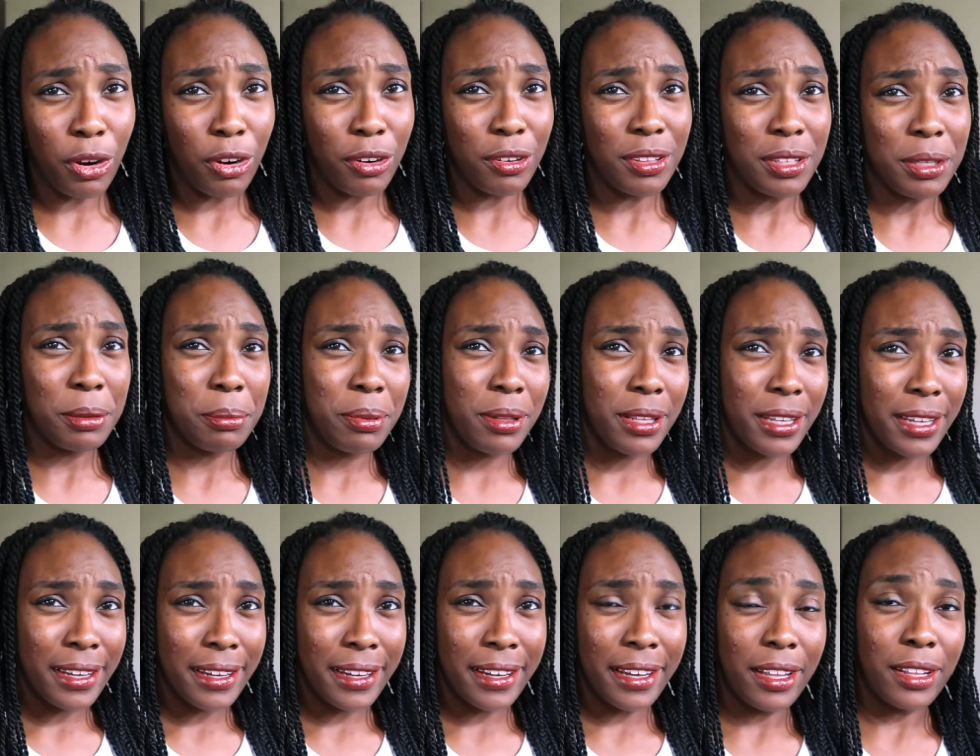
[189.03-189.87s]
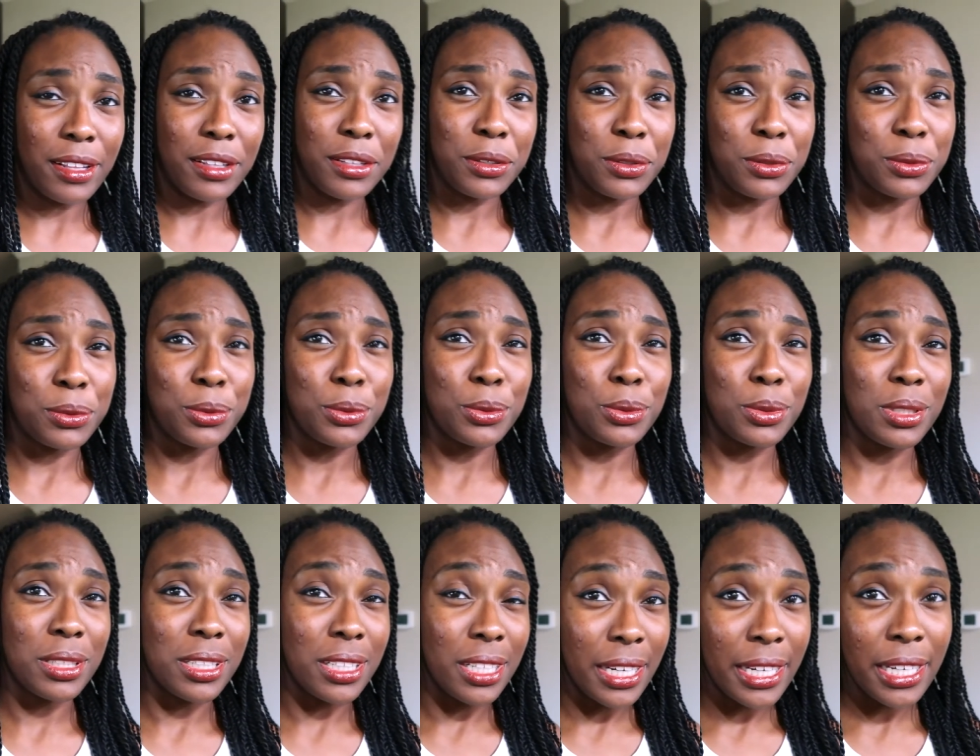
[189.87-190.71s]
currently playing a little
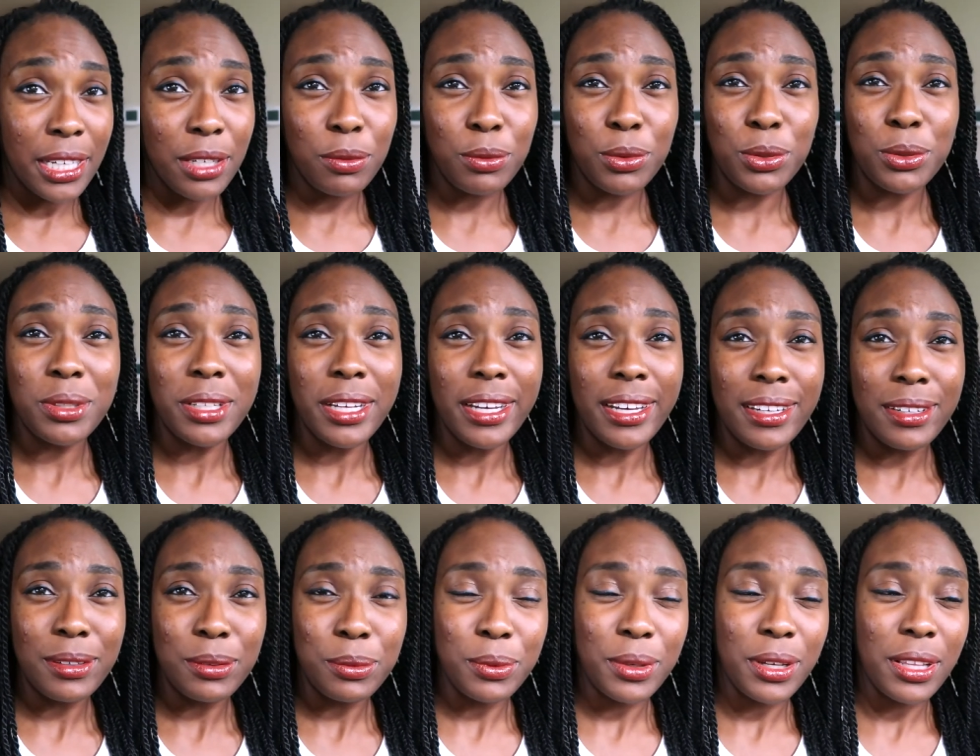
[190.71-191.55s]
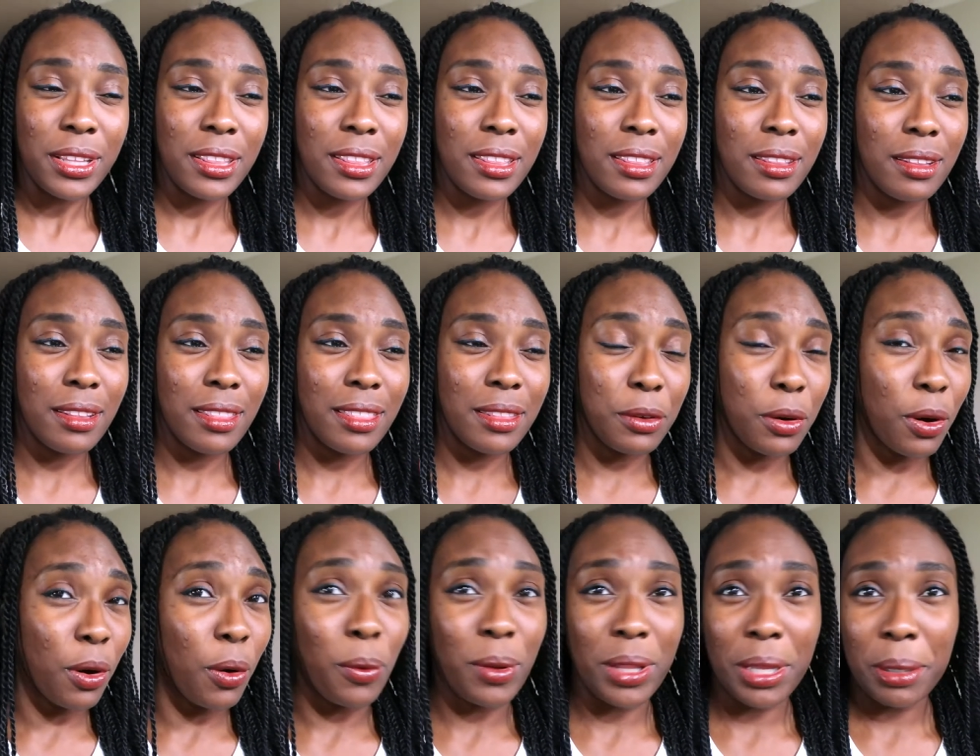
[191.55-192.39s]
light roulette with the
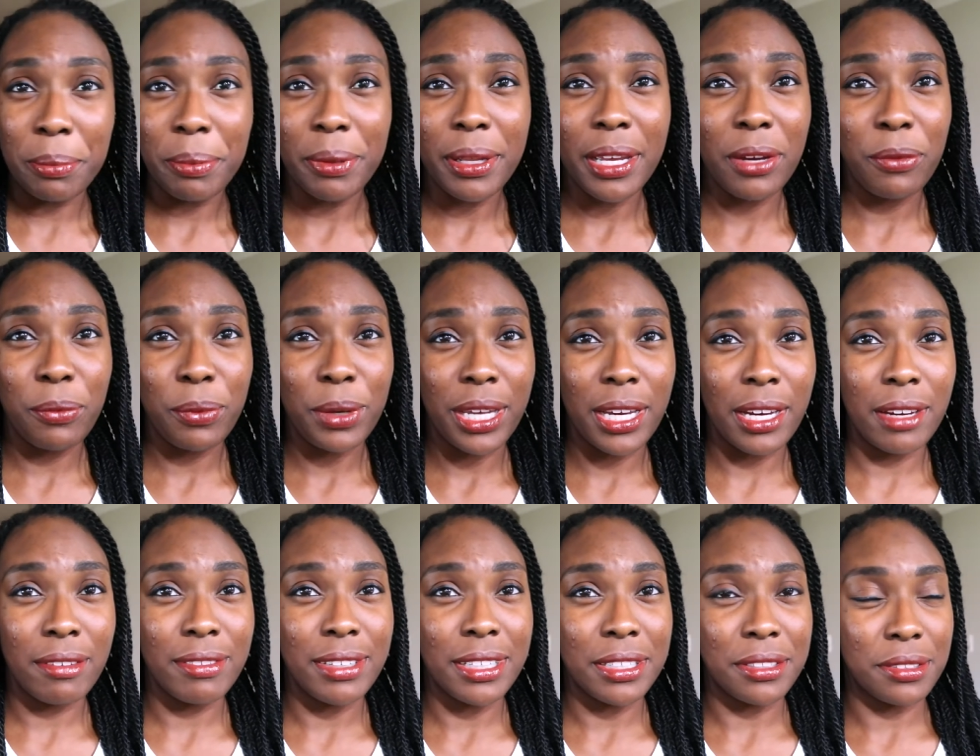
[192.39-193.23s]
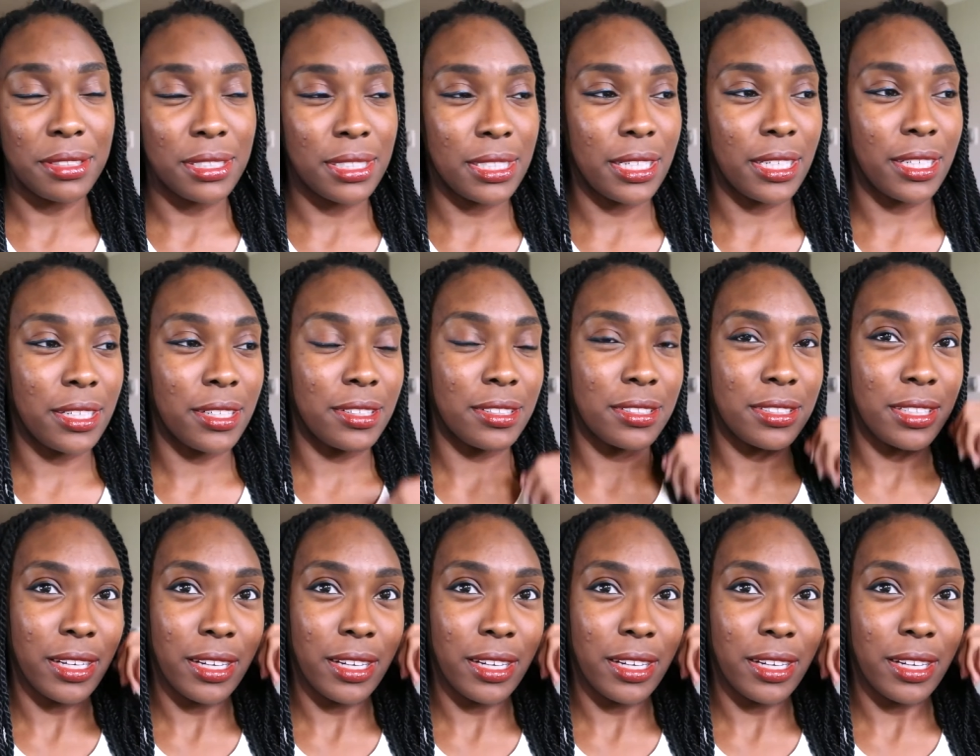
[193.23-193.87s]
only plant we have downstairs.